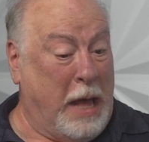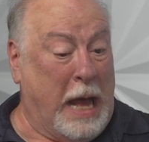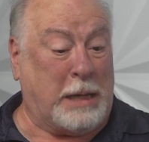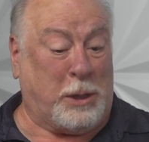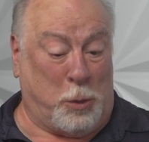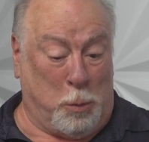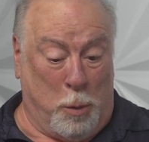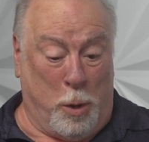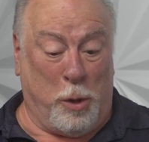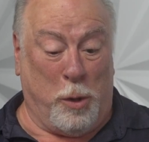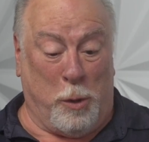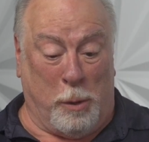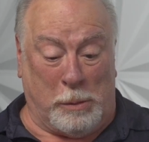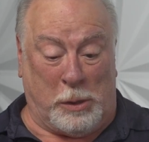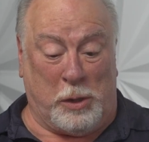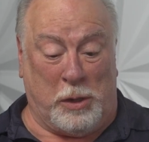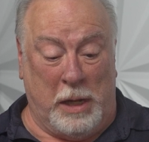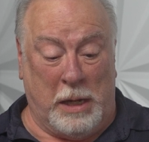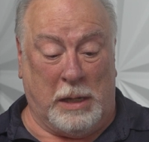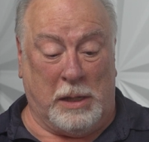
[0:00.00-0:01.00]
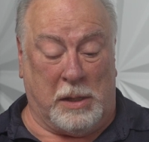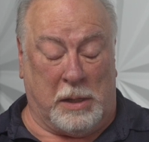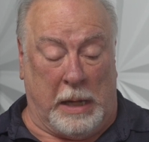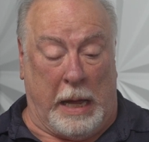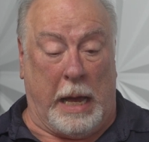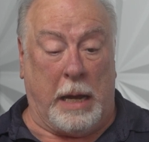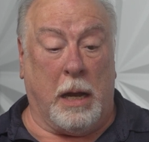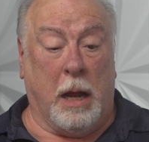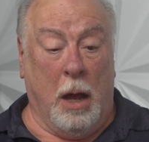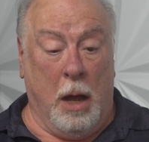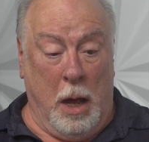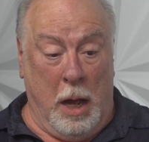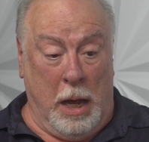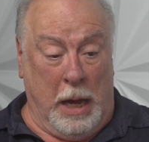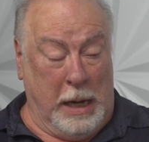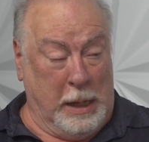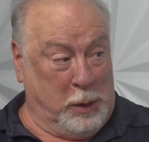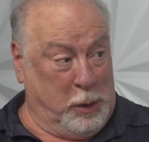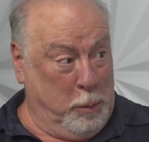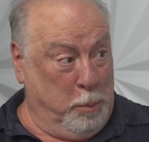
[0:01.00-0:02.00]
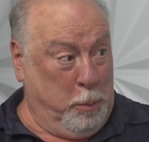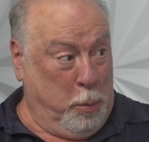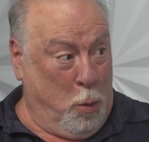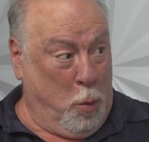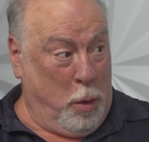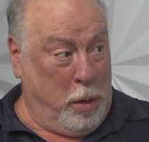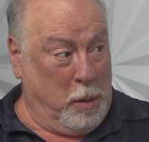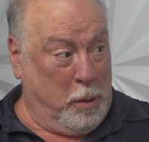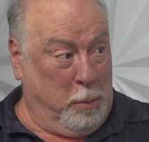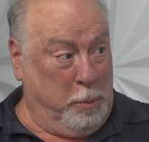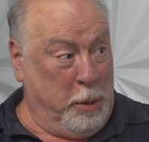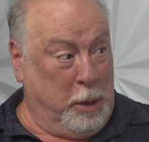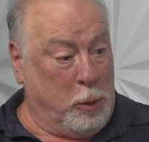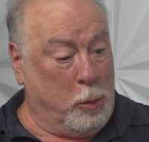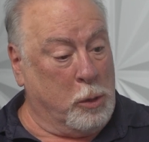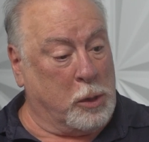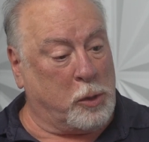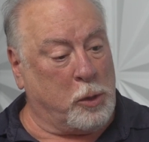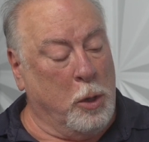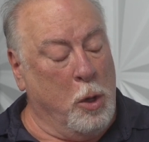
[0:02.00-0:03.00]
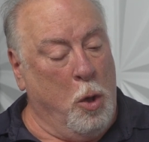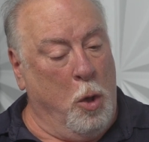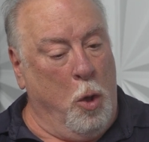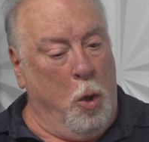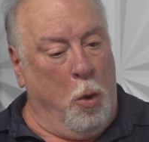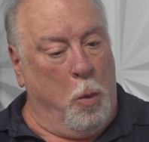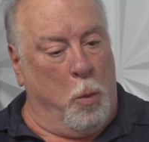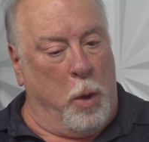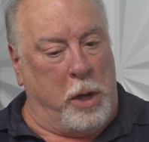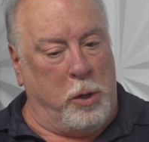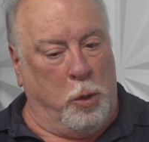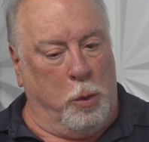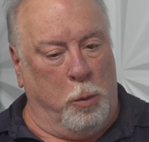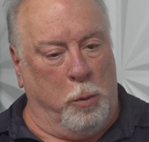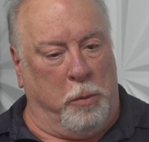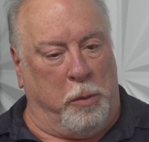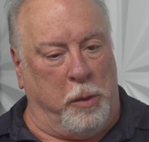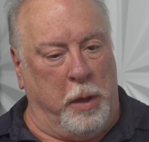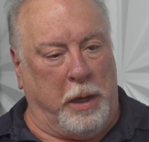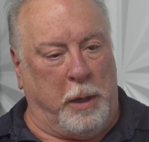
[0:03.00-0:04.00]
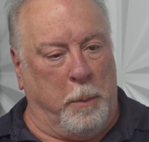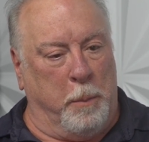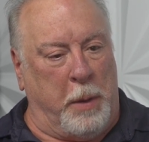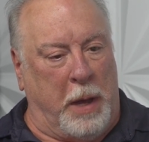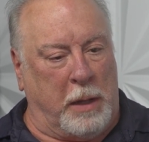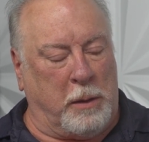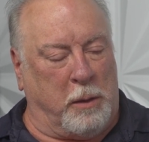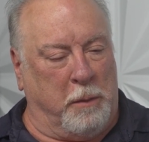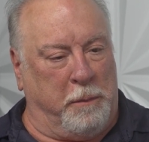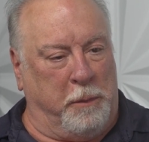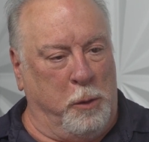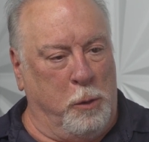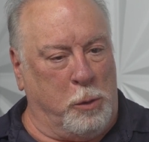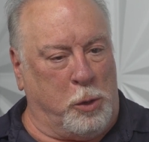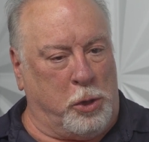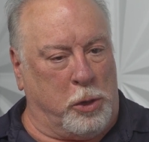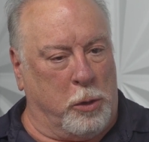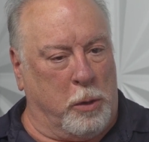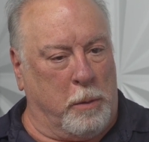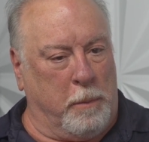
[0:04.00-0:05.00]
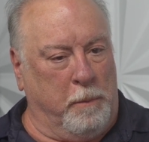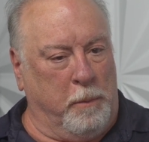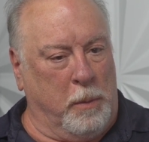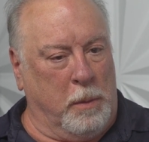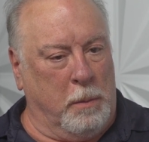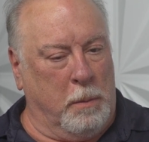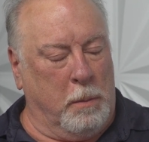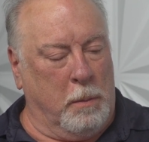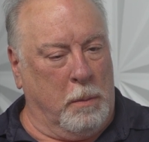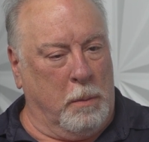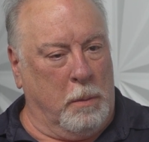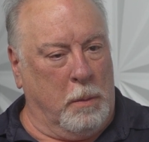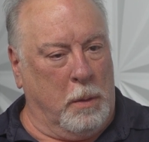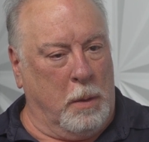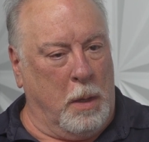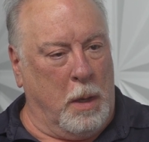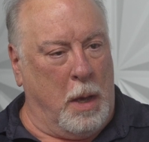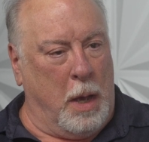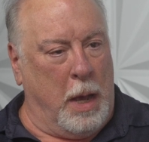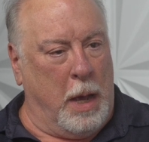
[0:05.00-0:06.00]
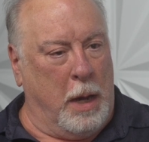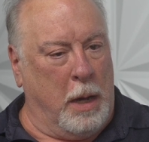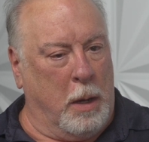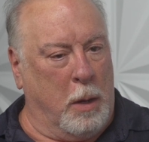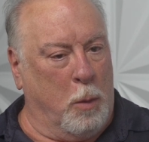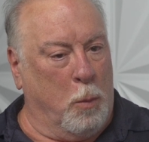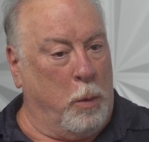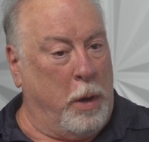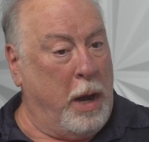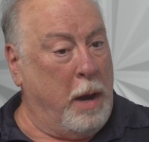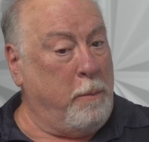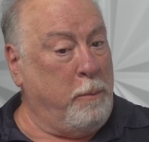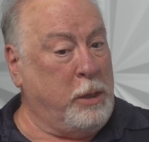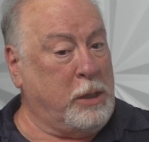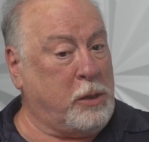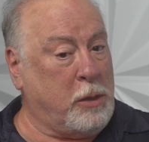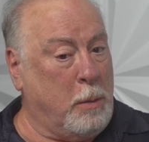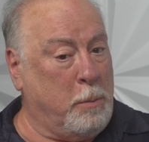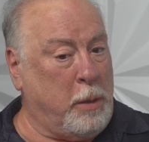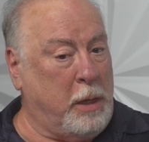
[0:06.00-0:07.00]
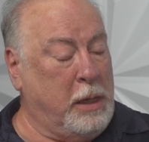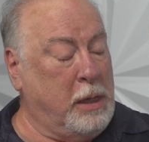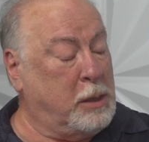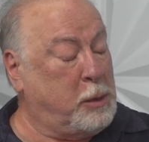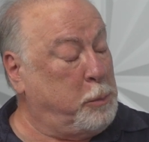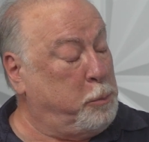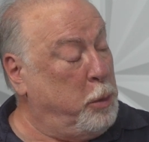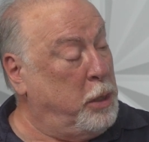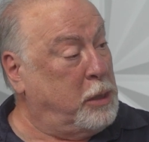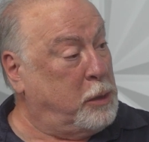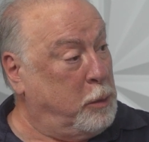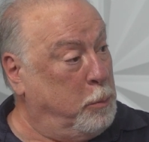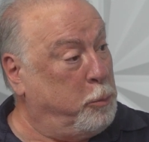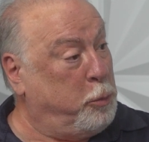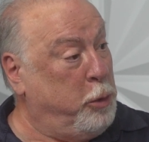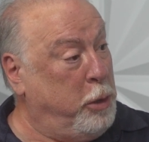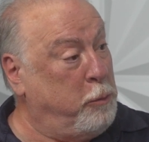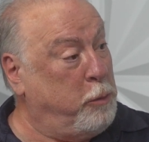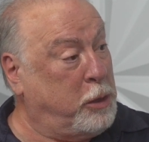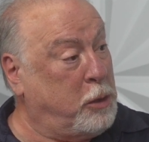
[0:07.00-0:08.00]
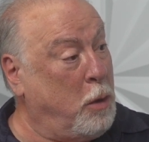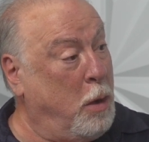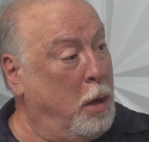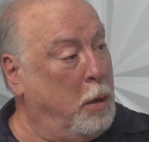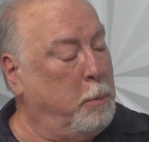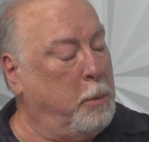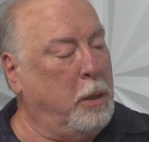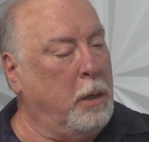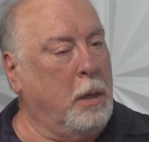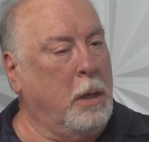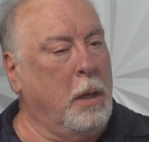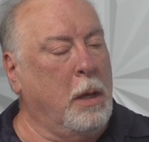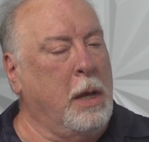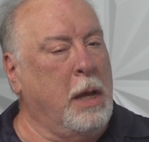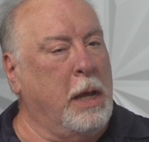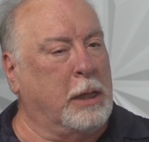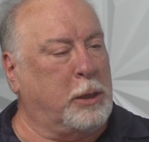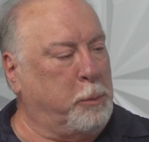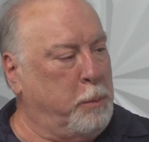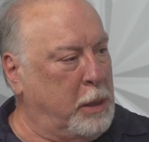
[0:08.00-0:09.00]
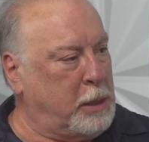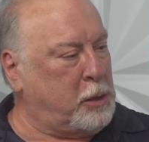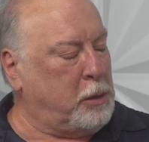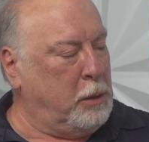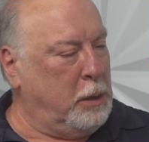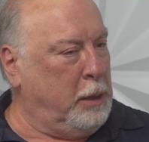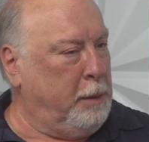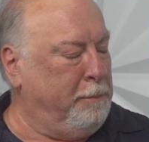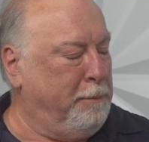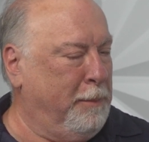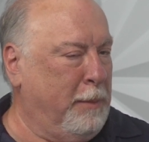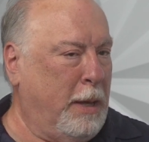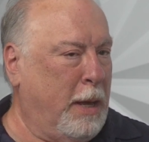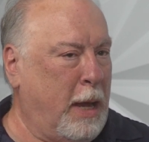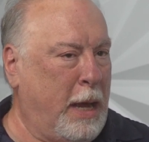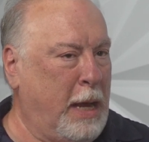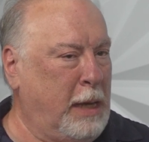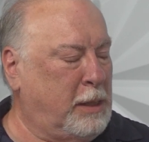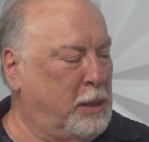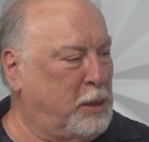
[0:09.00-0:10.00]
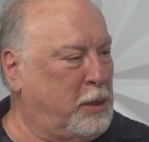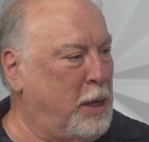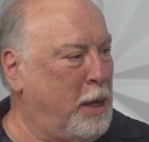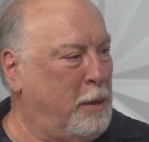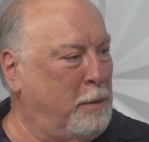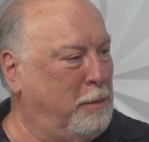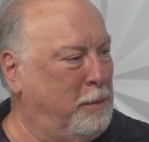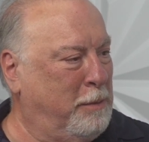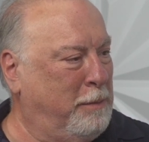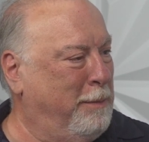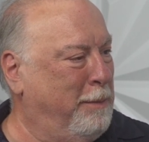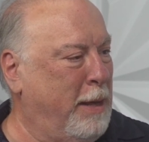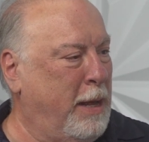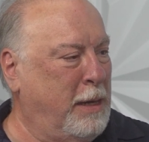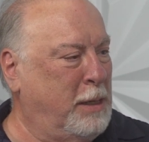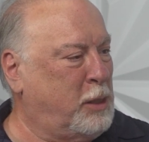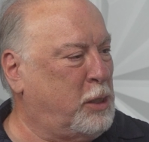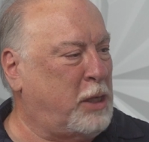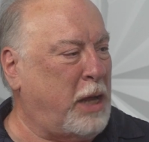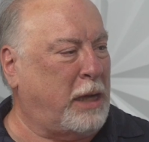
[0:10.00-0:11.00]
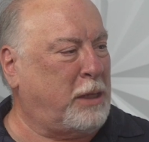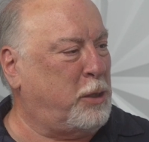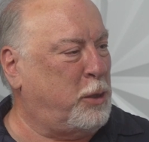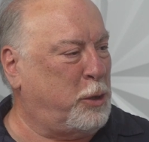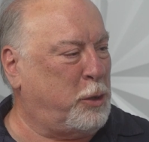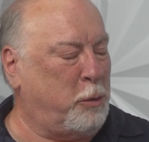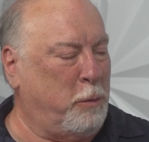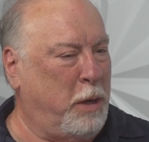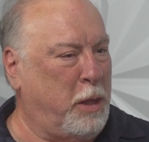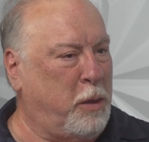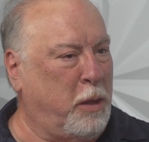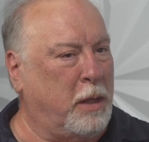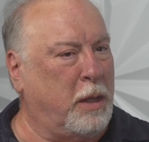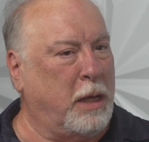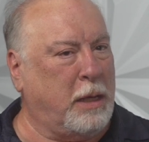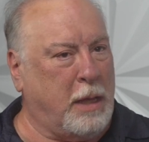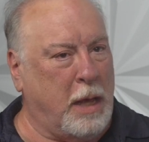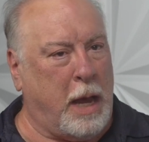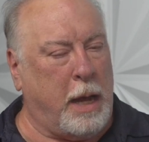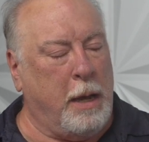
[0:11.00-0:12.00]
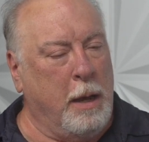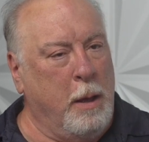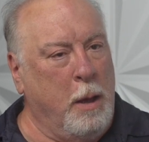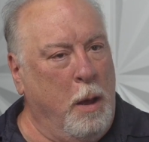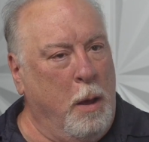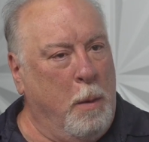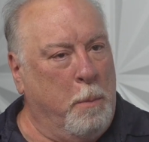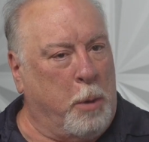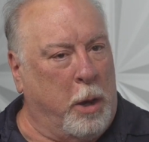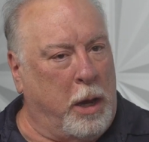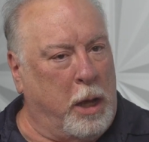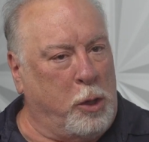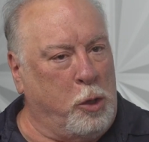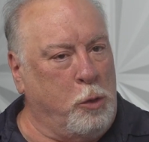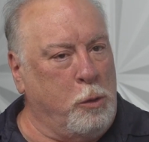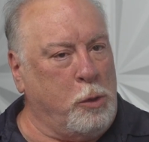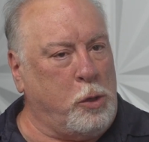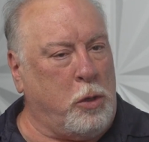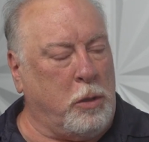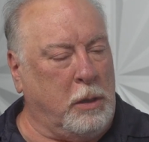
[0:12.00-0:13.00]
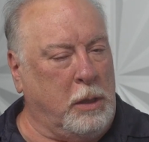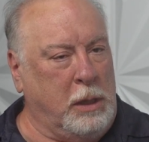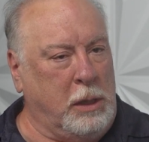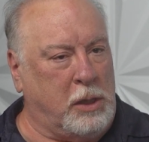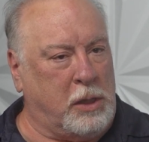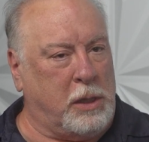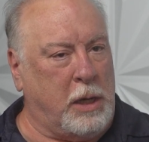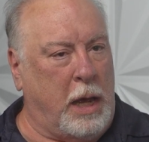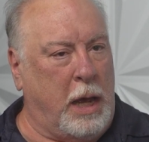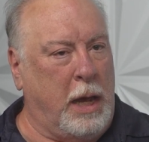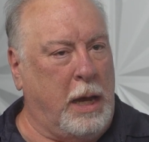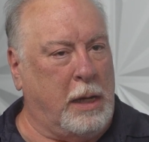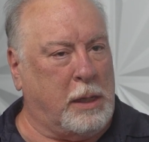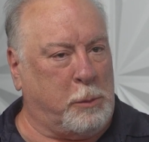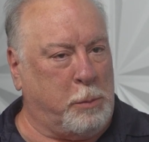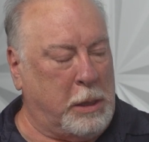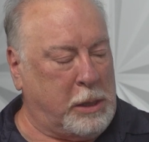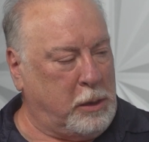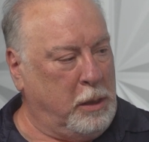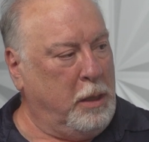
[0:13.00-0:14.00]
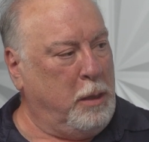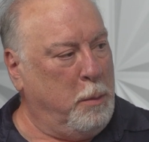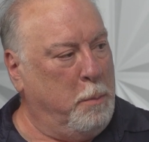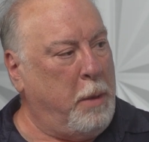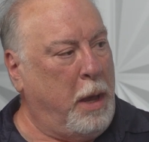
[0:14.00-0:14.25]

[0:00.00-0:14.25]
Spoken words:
that's one of those things that is important because when you think about the future, and whenever somebody is in pre-retirement, especially, I hate to sound sexist or anything like that, but I usually say, especially the